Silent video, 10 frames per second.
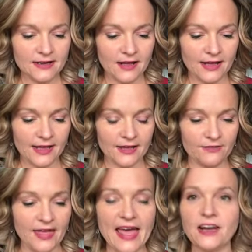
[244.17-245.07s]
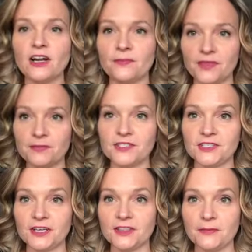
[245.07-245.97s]
I have added up,
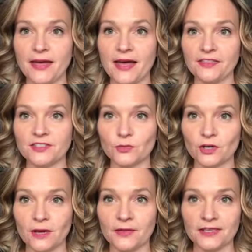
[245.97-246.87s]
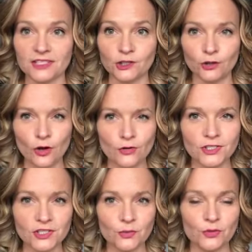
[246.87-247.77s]
done the math, so we're coming as
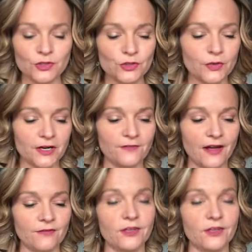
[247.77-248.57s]
close to $225.